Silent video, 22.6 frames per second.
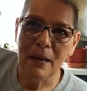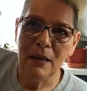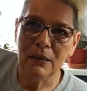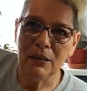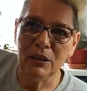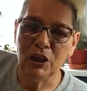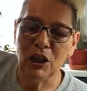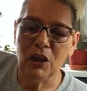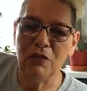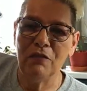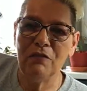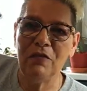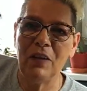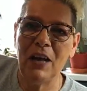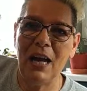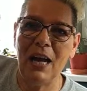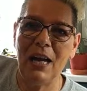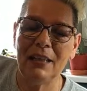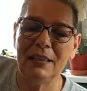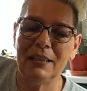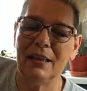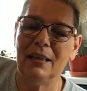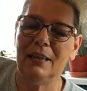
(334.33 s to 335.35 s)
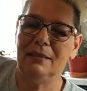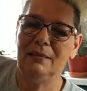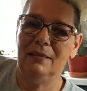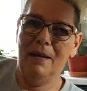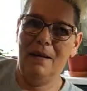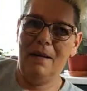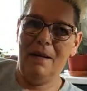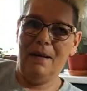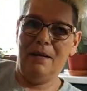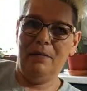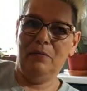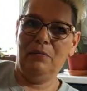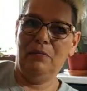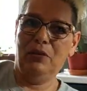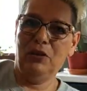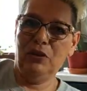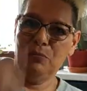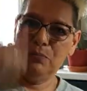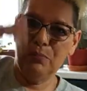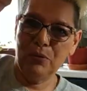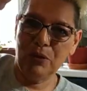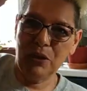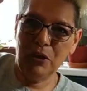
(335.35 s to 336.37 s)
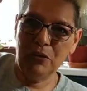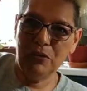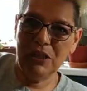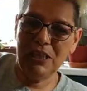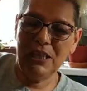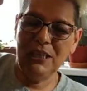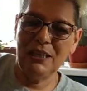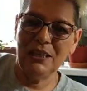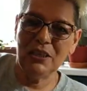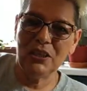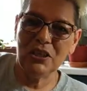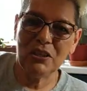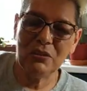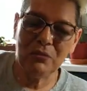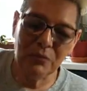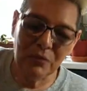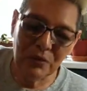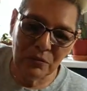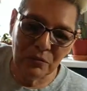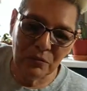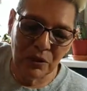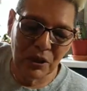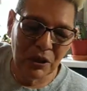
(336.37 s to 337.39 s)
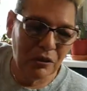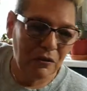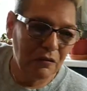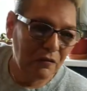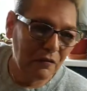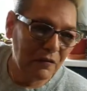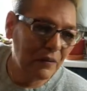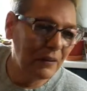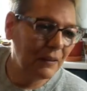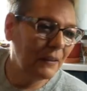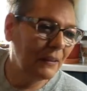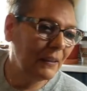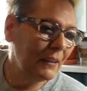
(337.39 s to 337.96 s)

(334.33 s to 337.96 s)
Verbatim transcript: Low fat, their protein is through the roof.